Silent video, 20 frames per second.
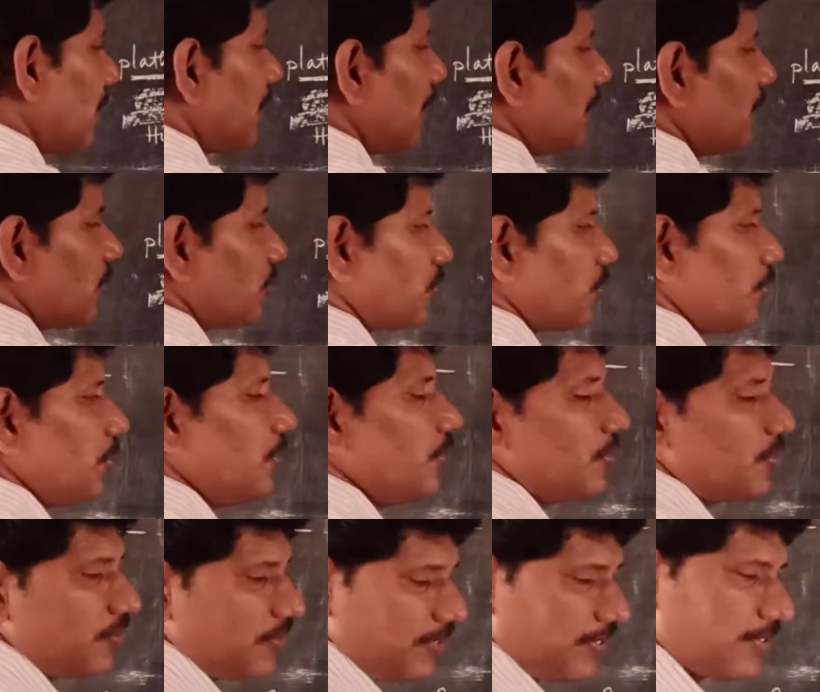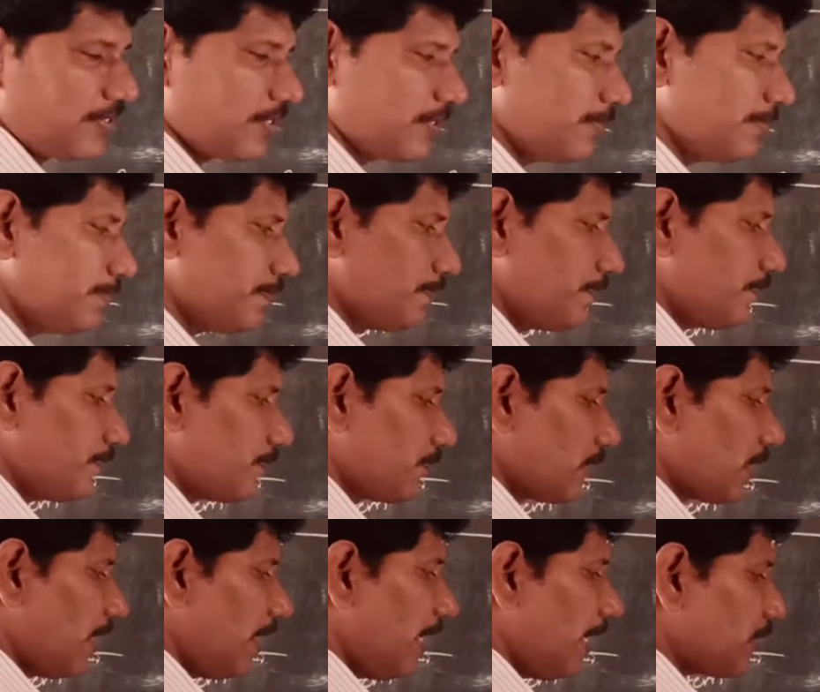digestive system.
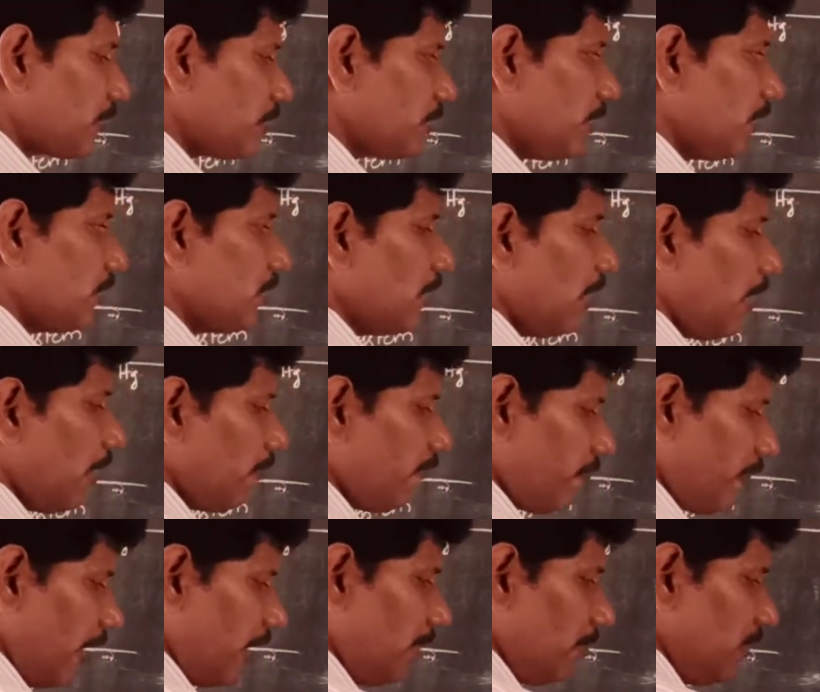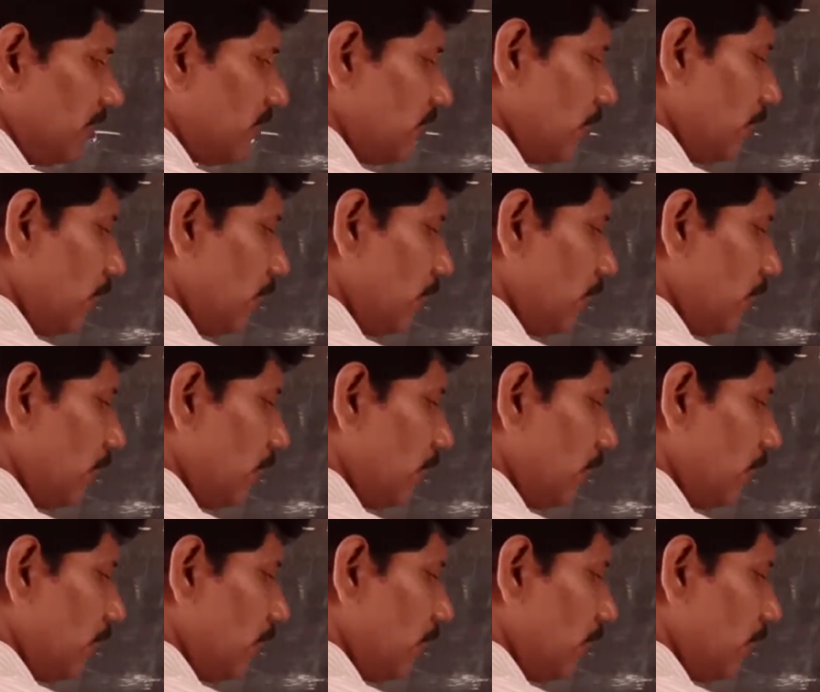Next phylum is